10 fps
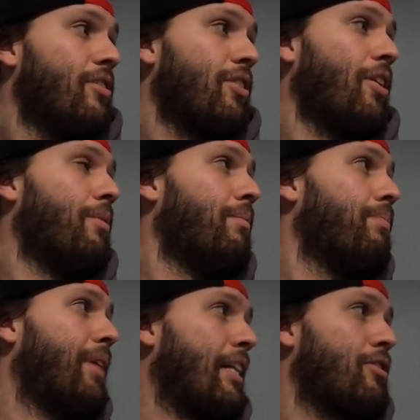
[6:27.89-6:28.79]
So
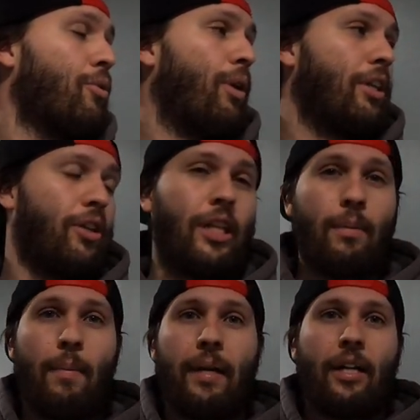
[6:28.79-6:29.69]
that's the one good thing
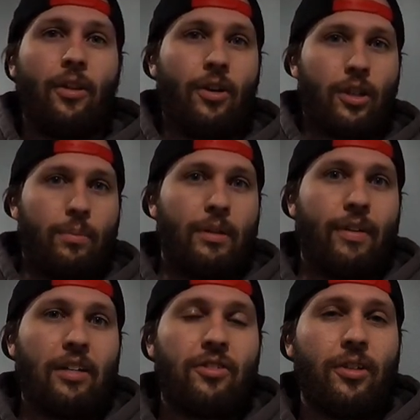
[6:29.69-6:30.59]
about being a long-term
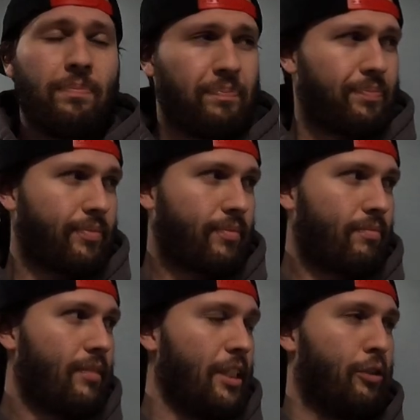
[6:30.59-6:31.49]
investor.
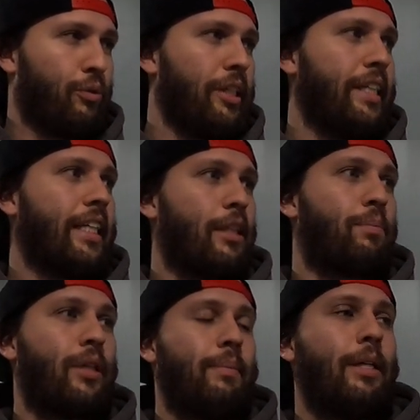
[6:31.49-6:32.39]
You really get the
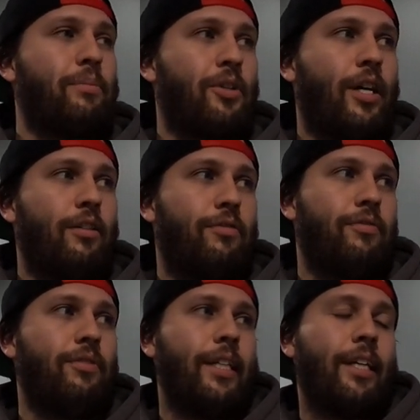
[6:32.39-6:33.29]
premiums of
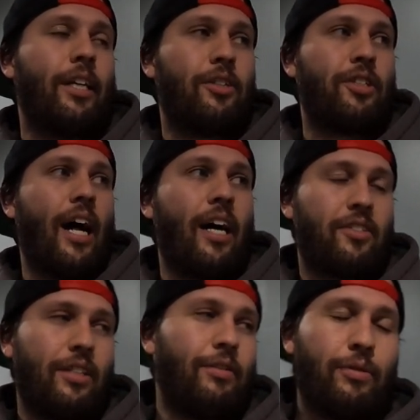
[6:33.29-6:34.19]
you know your
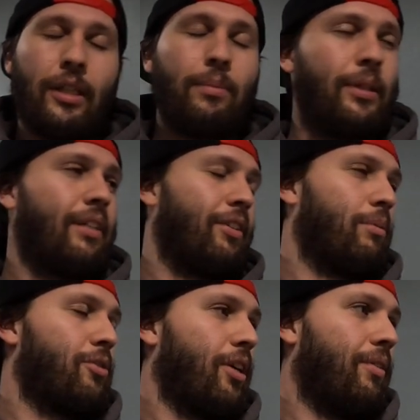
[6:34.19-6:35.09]
stocks if you really believe in
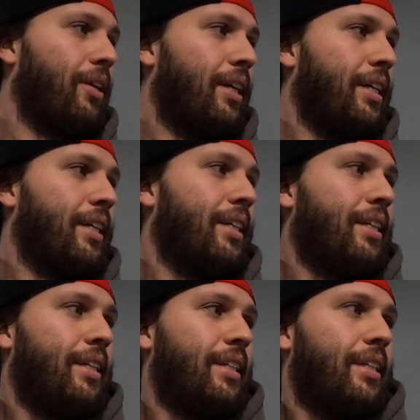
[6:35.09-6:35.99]
them. So
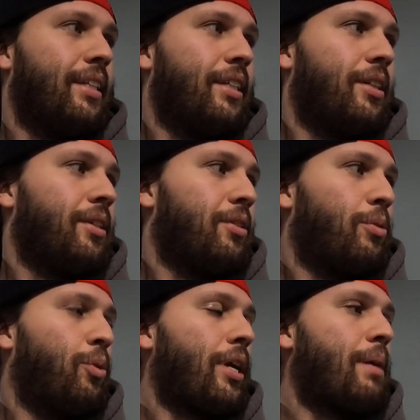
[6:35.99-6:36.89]

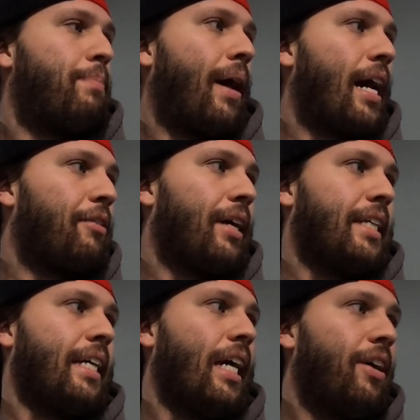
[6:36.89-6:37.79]
would I buy
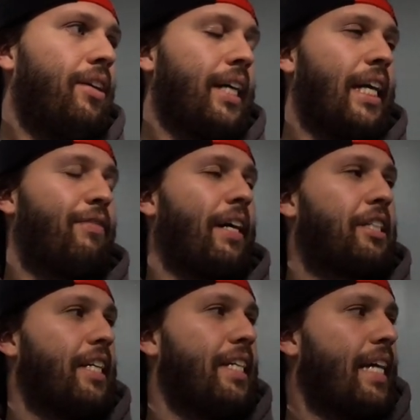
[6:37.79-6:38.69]
right now if
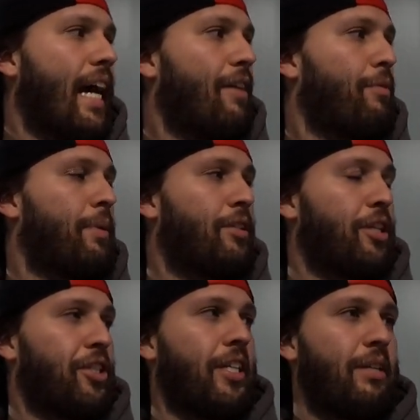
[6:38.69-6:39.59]
I didn't have a
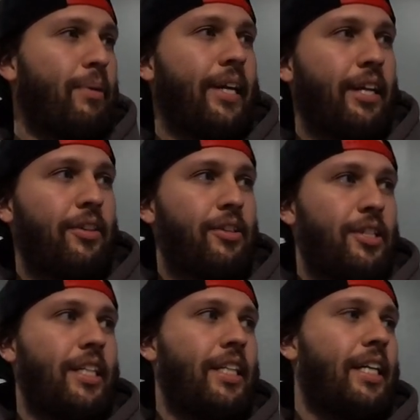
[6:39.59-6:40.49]
position in Planet
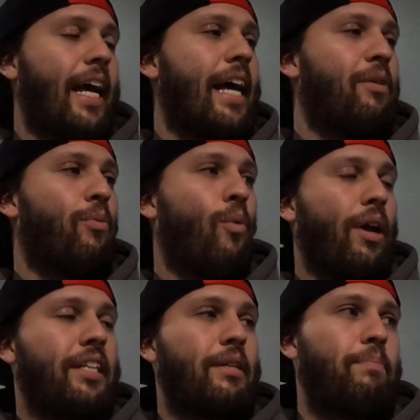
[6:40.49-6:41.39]
13 and
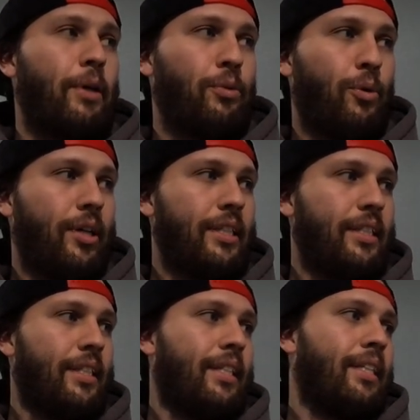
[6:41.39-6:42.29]
wanted to build one?